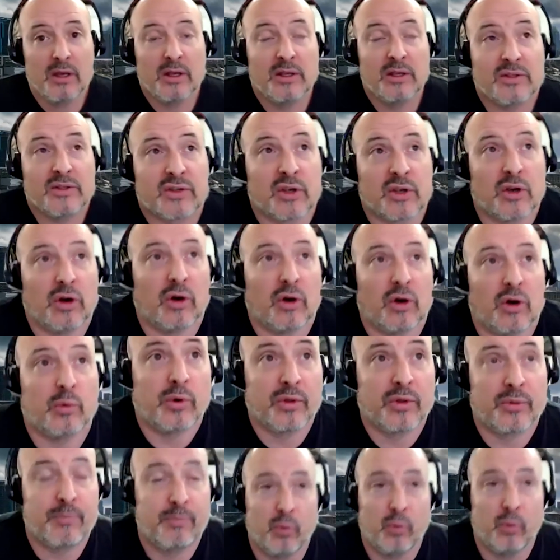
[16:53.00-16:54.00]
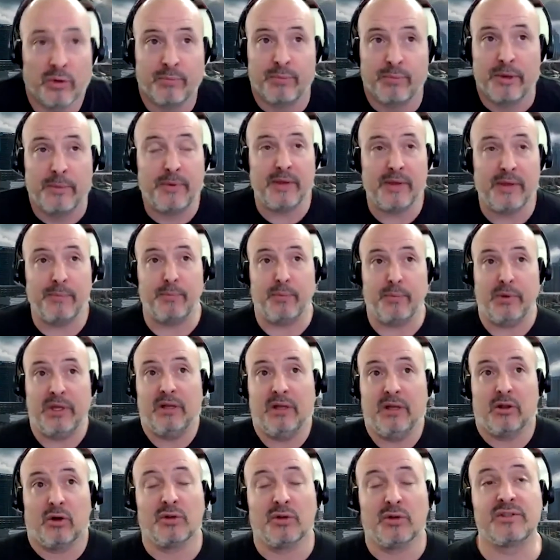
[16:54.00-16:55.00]
So with, with P P P
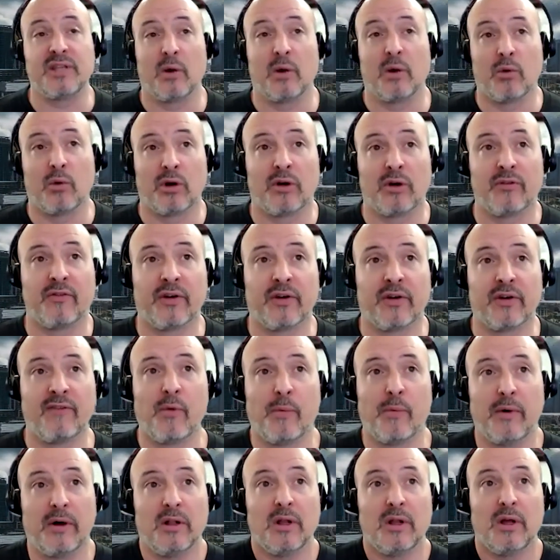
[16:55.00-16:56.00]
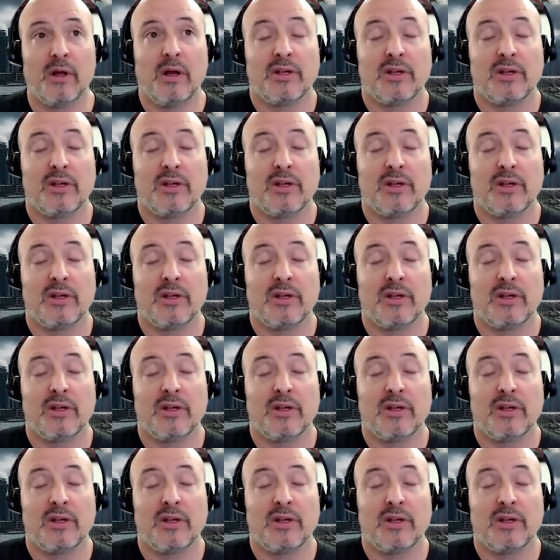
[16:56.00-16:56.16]
loans that were forgivable.